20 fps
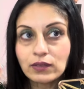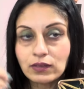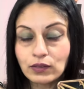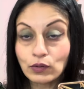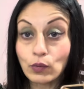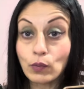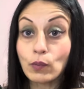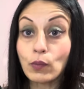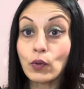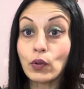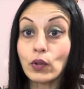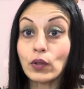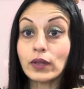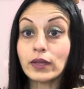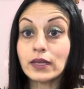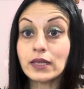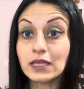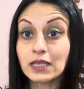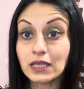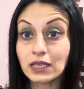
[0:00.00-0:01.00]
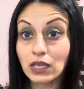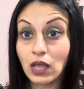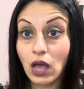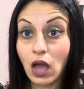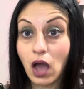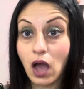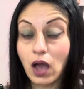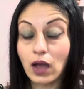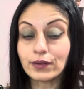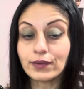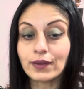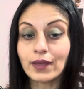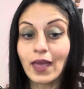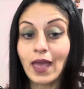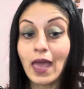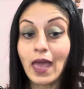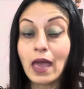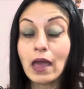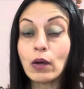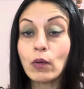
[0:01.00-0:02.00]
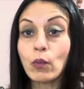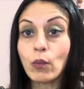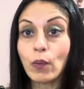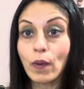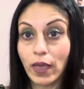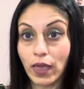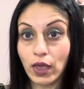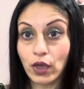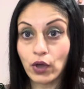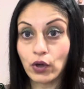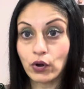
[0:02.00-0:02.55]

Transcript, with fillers: Sumbul is not aware